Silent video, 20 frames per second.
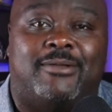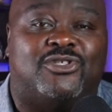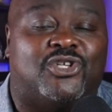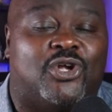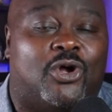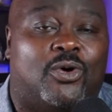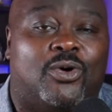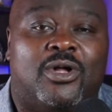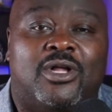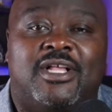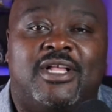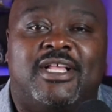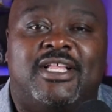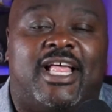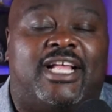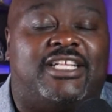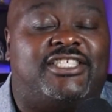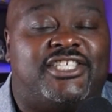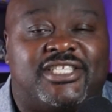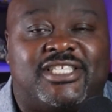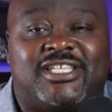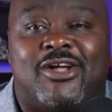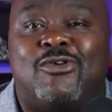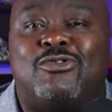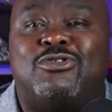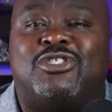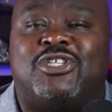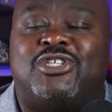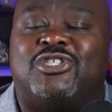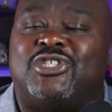So that just
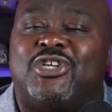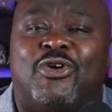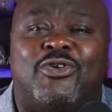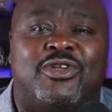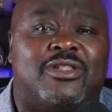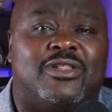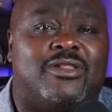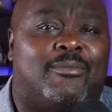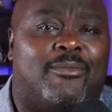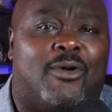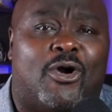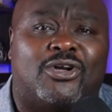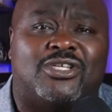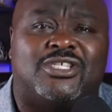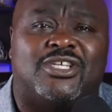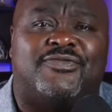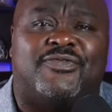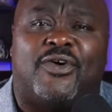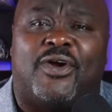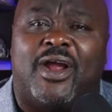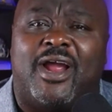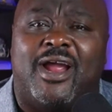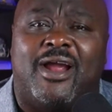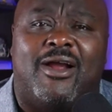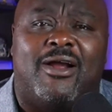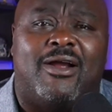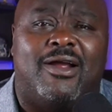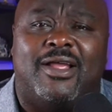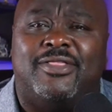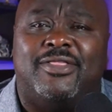goes to show you the margin for
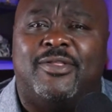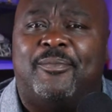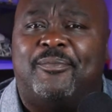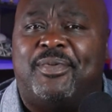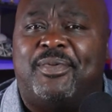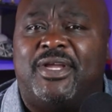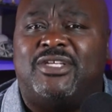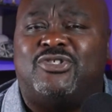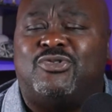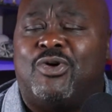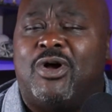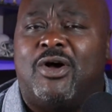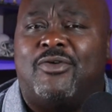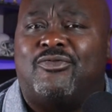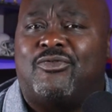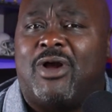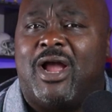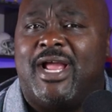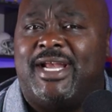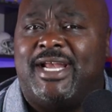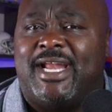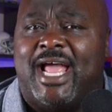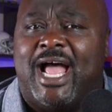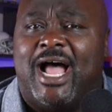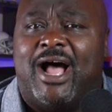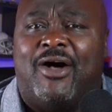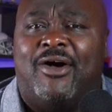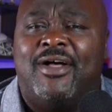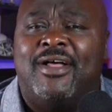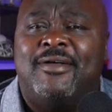error in the Big 12 right
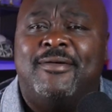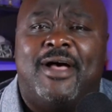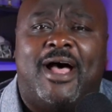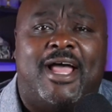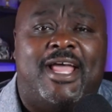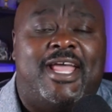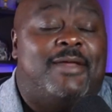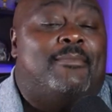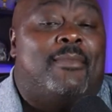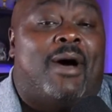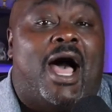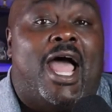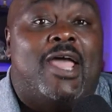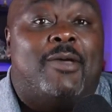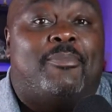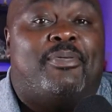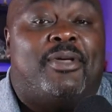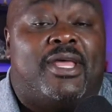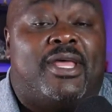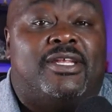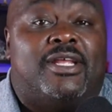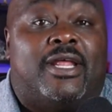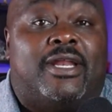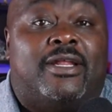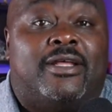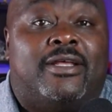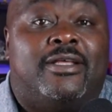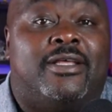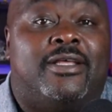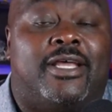now, in my opinion,
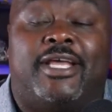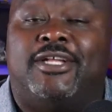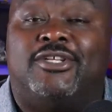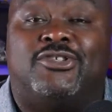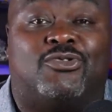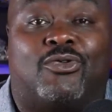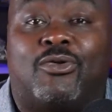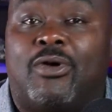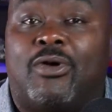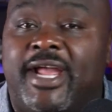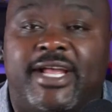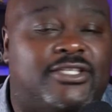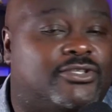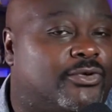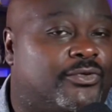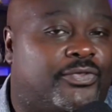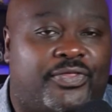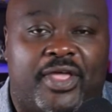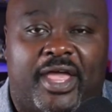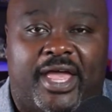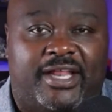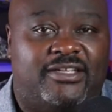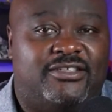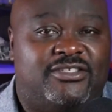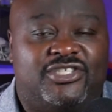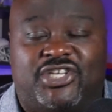is razor thin.